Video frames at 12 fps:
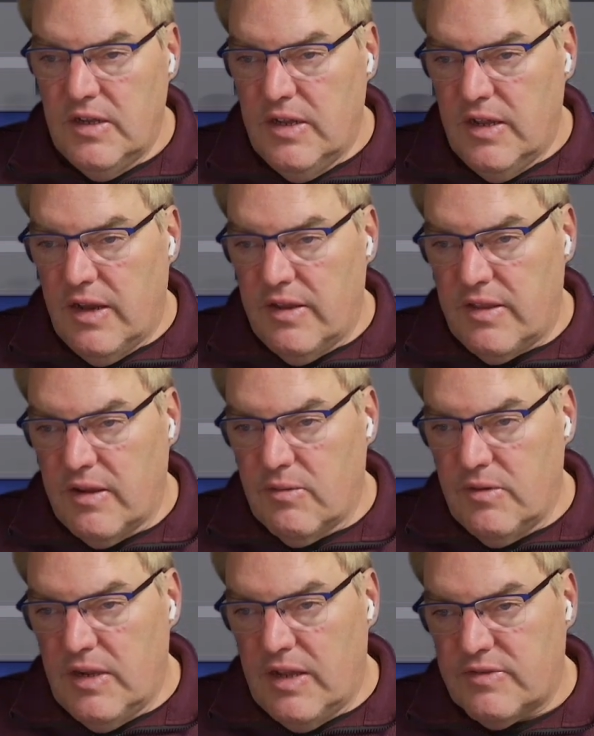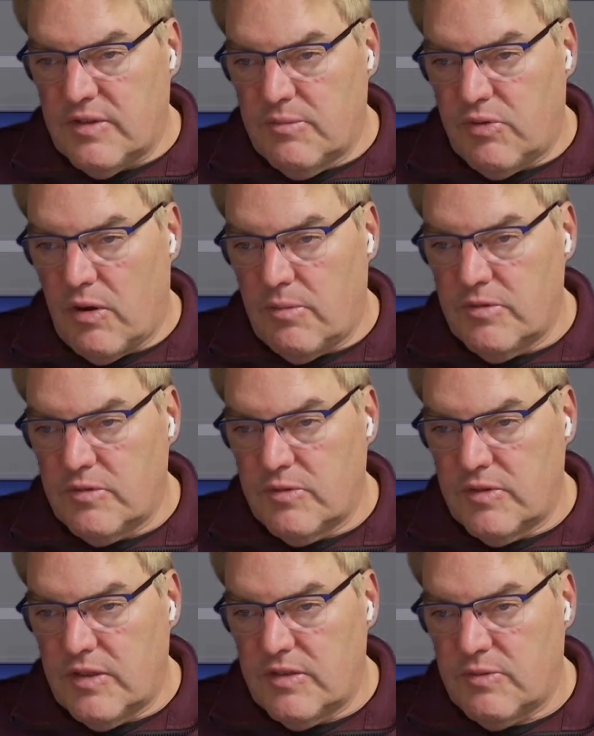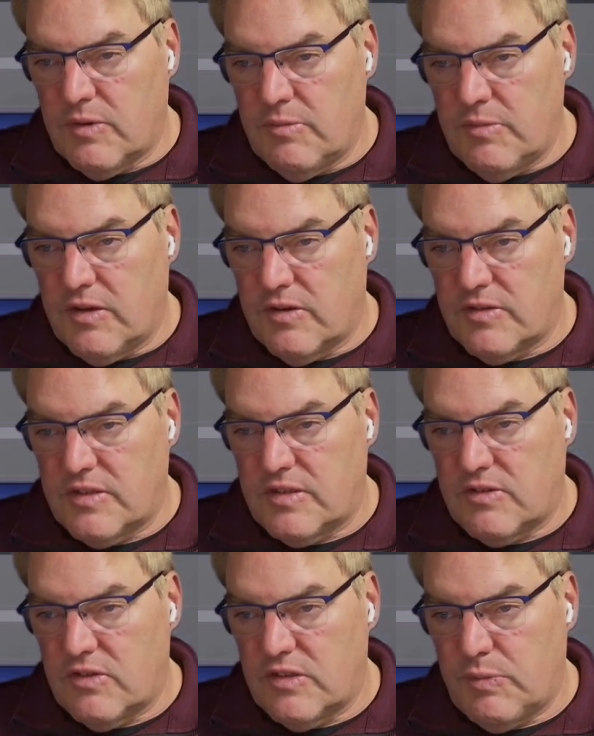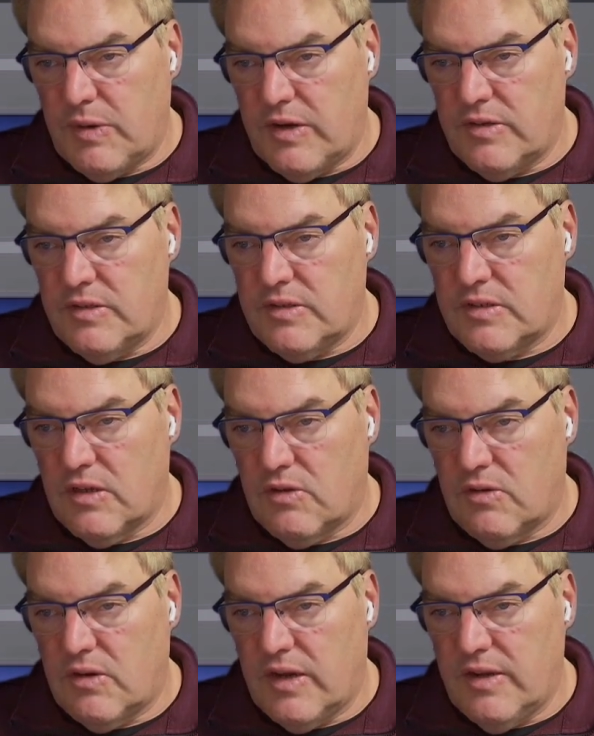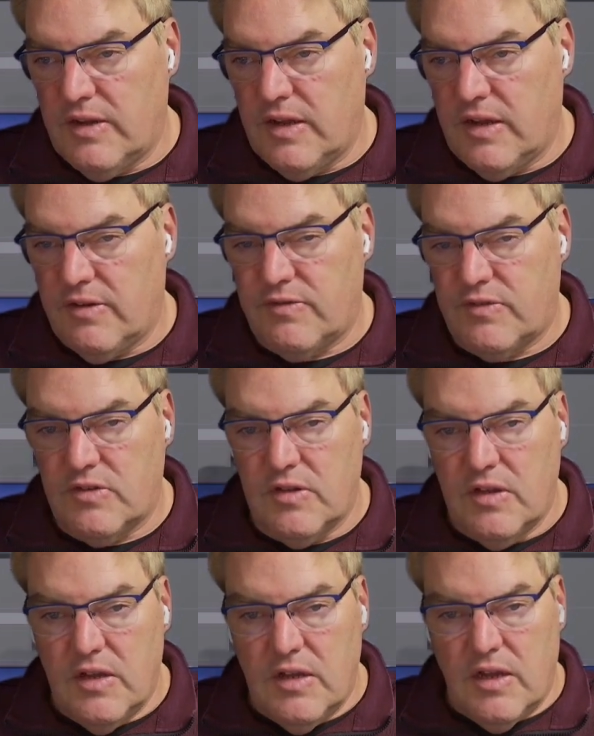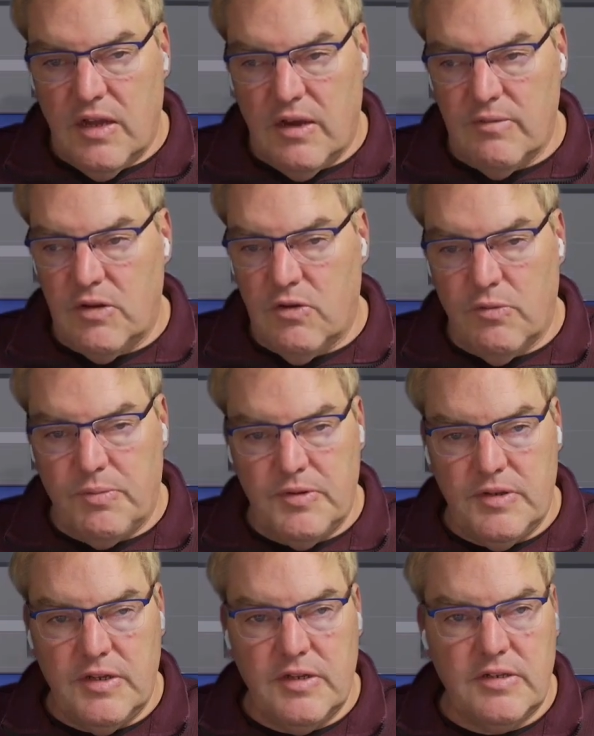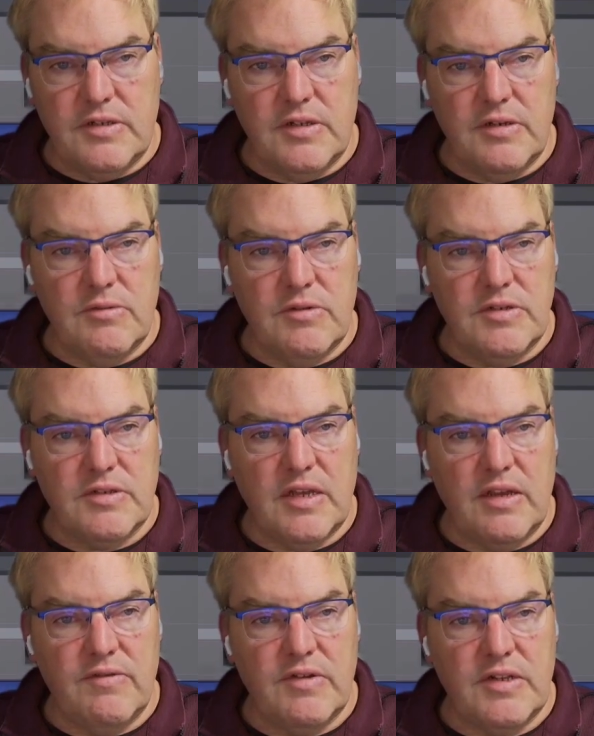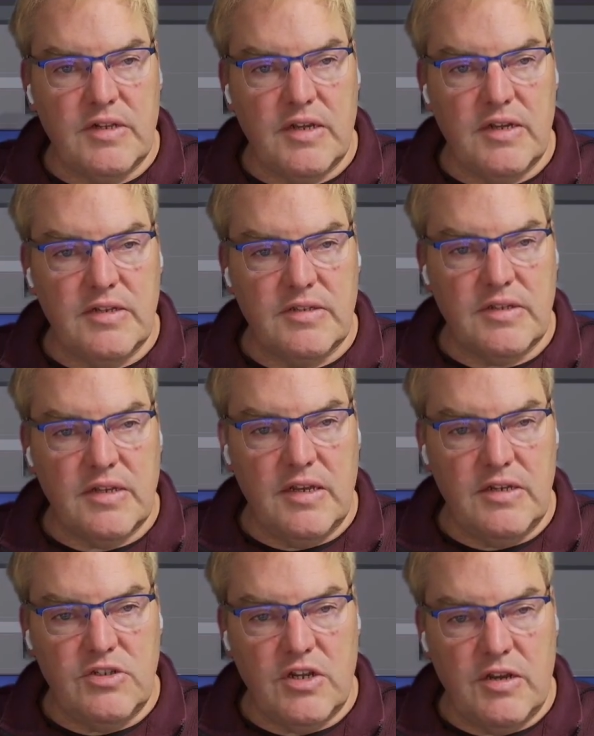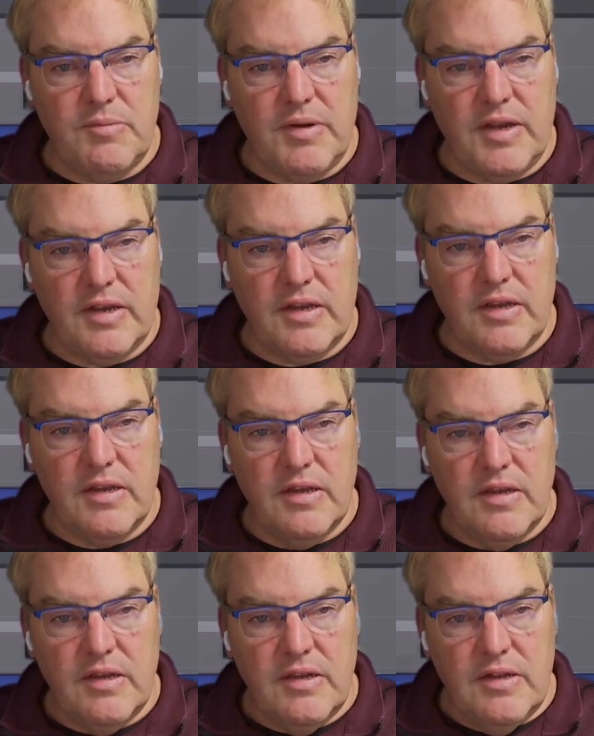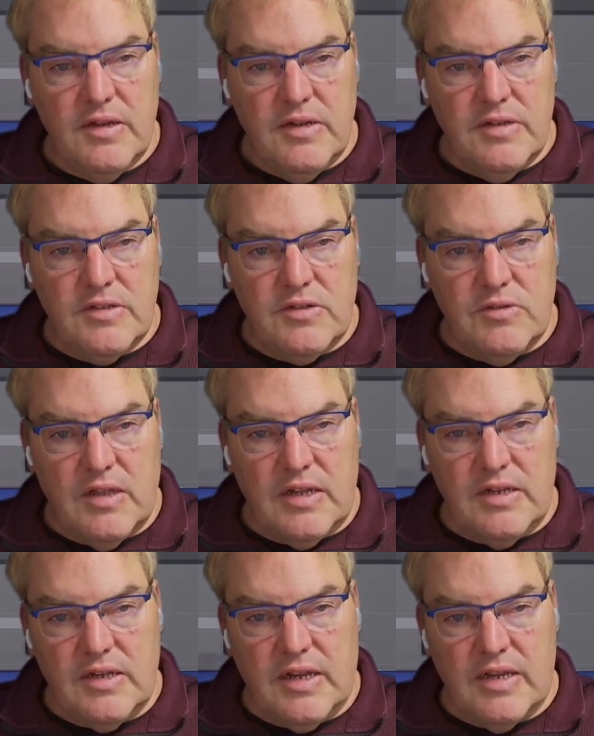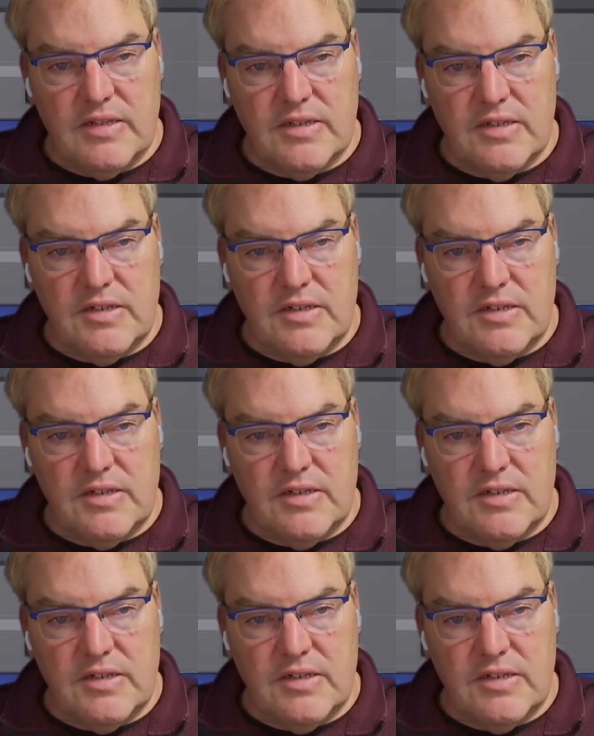I think we'll have some problems with this one because it's transparent. So I will open it and we'll save it as a JPEG so that it gets it